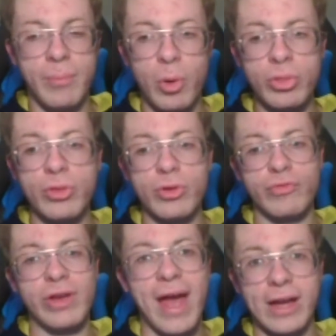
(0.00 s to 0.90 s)
both of the
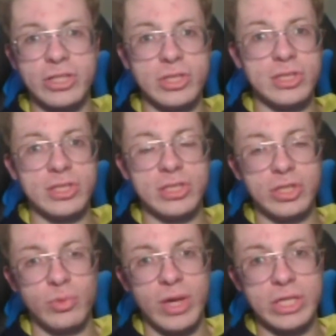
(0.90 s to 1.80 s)
reactions to the
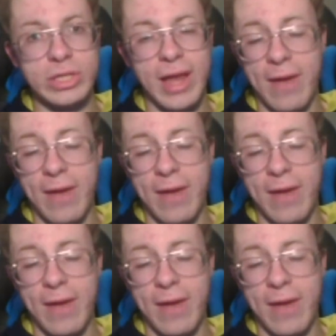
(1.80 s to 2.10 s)
situation.